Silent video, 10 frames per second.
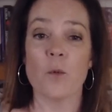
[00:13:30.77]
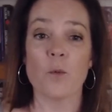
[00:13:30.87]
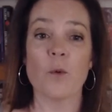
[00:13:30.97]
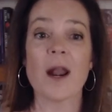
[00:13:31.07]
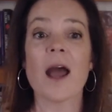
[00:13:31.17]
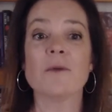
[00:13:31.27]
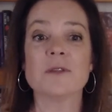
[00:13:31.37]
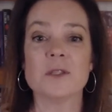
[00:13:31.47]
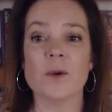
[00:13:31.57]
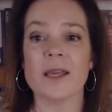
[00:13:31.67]
when I was
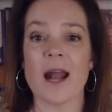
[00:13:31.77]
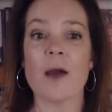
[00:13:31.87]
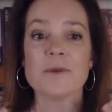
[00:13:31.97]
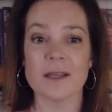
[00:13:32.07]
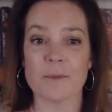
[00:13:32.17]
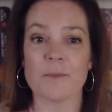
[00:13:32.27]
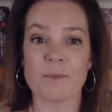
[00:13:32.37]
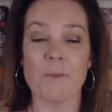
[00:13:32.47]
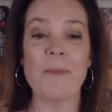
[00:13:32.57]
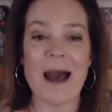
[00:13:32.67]
doing it, I was like
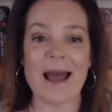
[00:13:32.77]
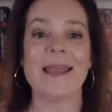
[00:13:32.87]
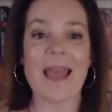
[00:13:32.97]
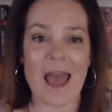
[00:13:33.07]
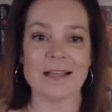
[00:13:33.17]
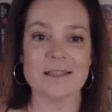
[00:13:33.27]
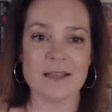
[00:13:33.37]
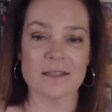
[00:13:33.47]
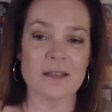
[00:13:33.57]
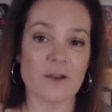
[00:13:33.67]
buying
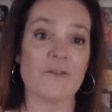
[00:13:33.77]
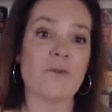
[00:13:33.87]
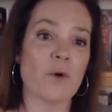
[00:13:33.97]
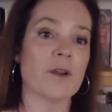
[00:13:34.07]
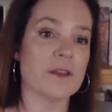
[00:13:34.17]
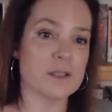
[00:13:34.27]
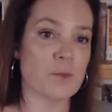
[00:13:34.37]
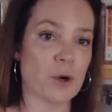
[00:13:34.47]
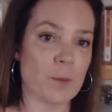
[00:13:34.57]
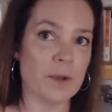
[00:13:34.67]
assets like for this
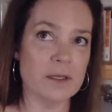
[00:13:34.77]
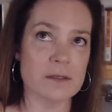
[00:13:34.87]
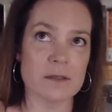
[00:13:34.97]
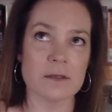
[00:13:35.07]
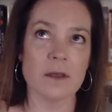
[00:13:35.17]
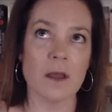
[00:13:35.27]
purpose,